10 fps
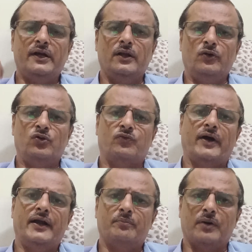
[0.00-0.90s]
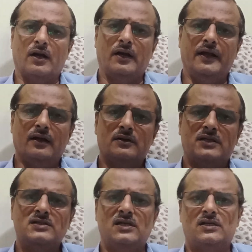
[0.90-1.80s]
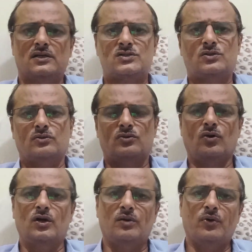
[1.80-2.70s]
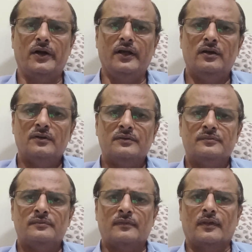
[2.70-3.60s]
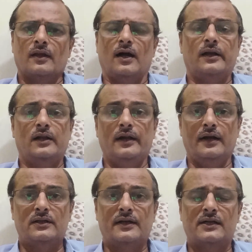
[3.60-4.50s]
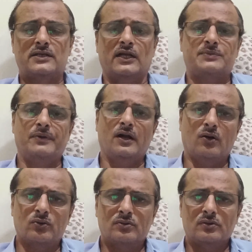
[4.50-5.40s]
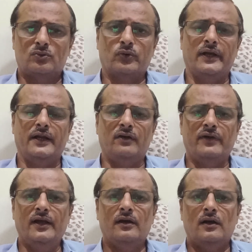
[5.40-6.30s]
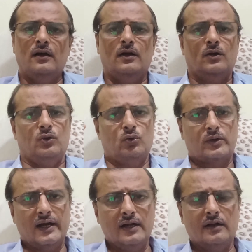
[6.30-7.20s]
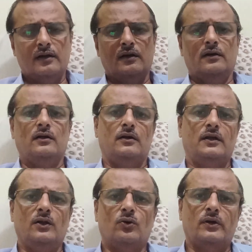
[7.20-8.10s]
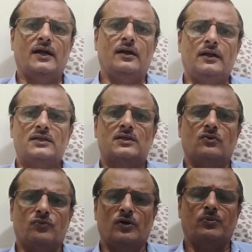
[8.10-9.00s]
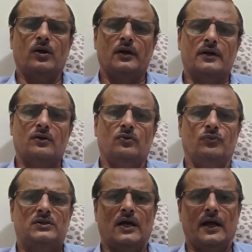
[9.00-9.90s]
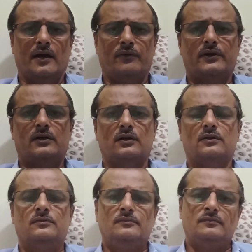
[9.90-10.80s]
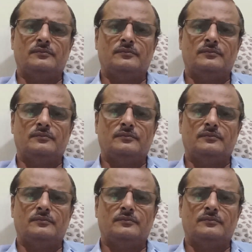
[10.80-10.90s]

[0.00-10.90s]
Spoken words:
it, if you find burning sensations throughout the body until it gets expelled out through any way, you can denote that this food product which I have eaten